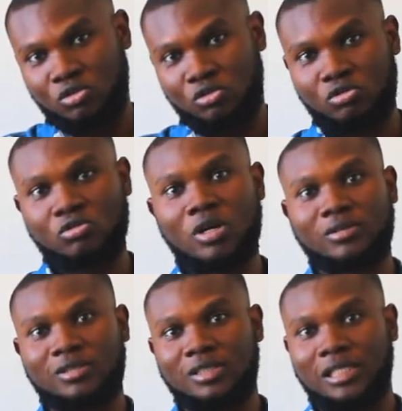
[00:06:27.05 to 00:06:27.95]

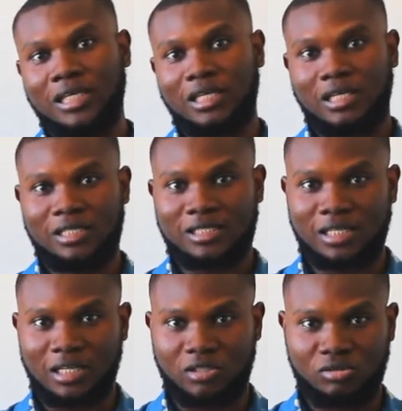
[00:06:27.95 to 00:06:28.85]
throughout the
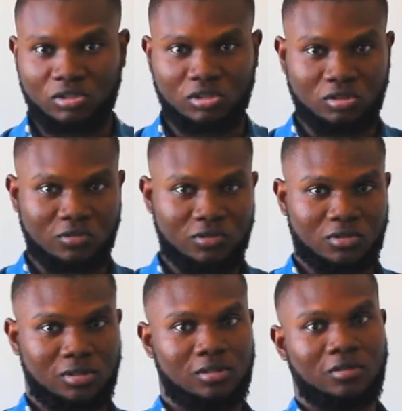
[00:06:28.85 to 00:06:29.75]
entire duration of
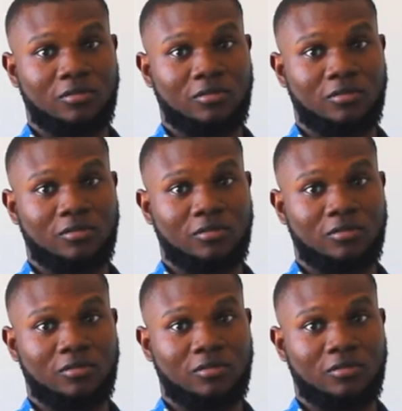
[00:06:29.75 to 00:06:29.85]
study,